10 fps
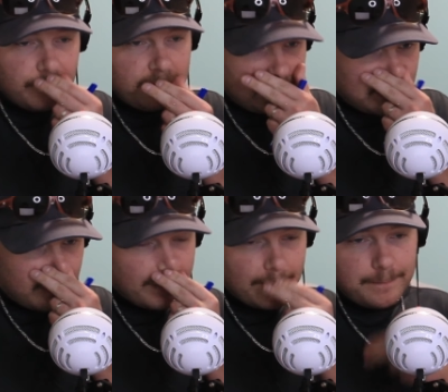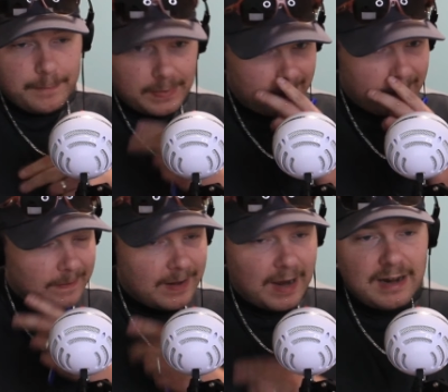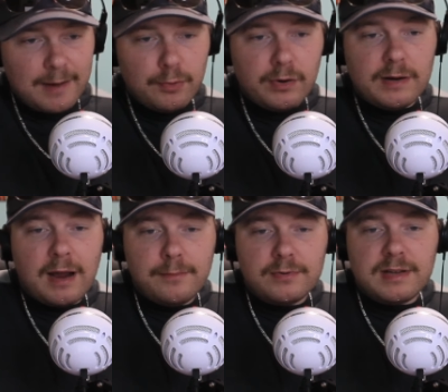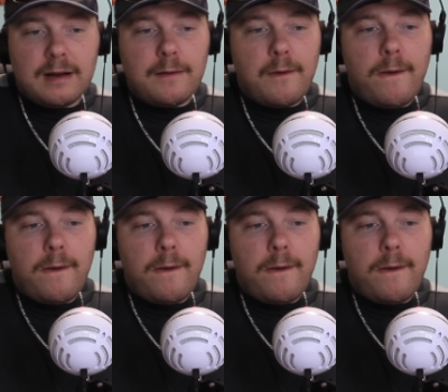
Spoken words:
good number. Like 99.9%